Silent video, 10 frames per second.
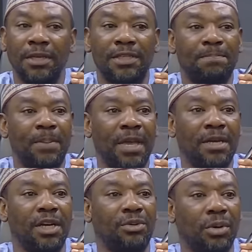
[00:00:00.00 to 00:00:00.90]
He is
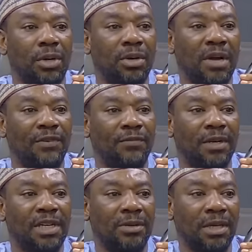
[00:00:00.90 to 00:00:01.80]
paying the
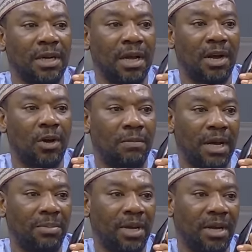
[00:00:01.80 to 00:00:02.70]
250 on my
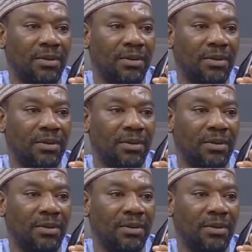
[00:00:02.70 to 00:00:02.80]
behalf.